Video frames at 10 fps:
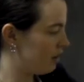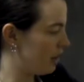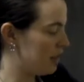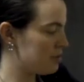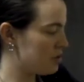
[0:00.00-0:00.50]

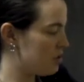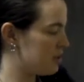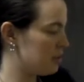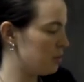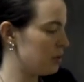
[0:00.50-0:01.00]
Now I'm sure this
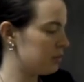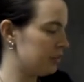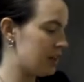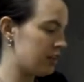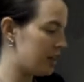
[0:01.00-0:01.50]
could work
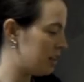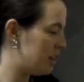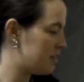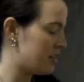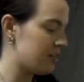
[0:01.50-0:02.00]
for other
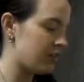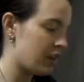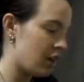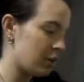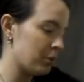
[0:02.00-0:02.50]
areas of
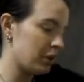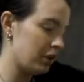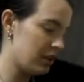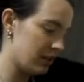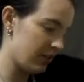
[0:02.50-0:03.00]
the armor,
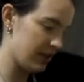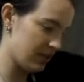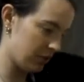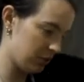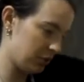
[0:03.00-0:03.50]
if I
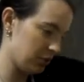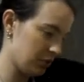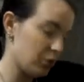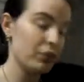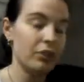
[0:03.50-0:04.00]
so
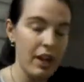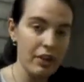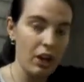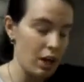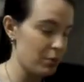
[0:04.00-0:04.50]
choose, or for
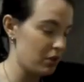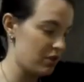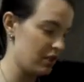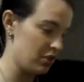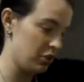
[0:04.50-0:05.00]
other armors
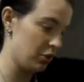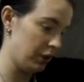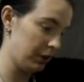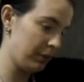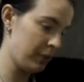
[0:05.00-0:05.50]
that you're
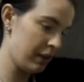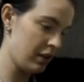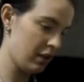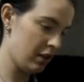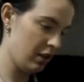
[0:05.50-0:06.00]
doing.
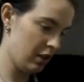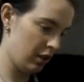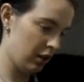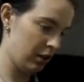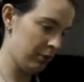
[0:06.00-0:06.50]

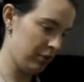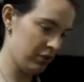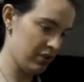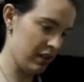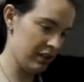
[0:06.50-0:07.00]
If you
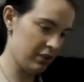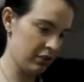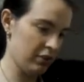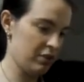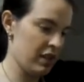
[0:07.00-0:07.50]
decide
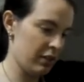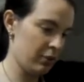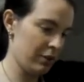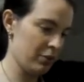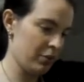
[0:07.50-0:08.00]
to take
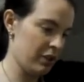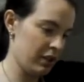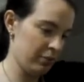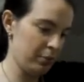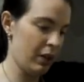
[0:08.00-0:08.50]
what I'm doing
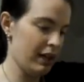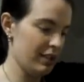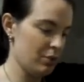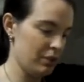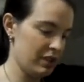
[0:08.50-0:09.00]
and apply
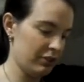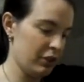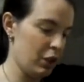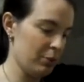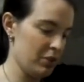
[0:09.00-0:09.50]
it to a
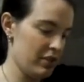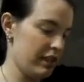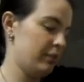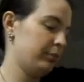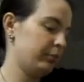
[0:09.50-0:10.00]
different armor
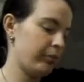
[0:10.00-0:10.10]
set,